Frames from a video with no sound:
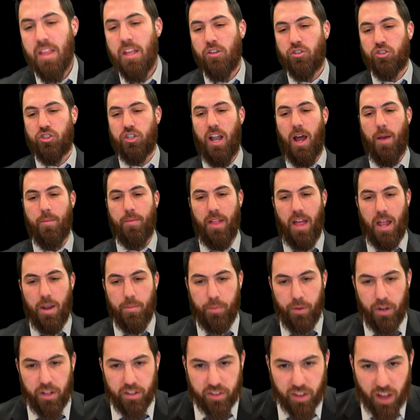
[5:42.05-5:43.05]
should not be allowed to
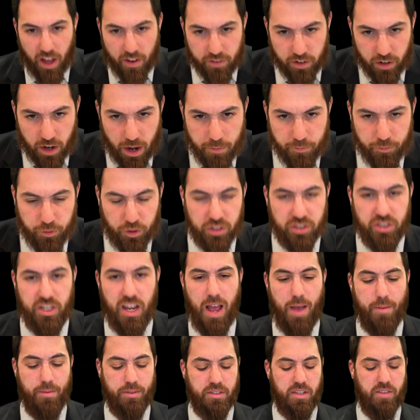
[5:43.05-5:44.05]
put it in the oven right for
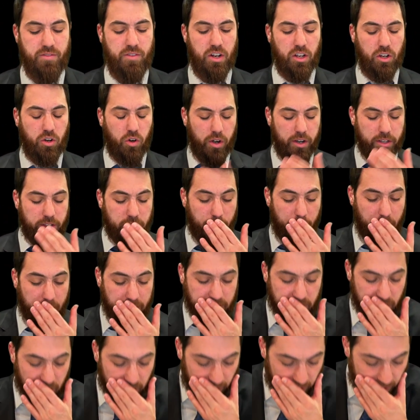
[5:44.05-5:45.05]
Shabbos, even according to Beis
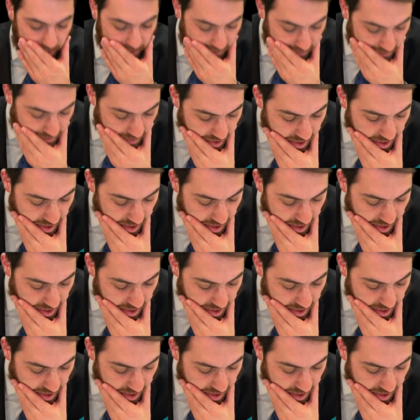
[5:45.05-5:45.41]
Hillel.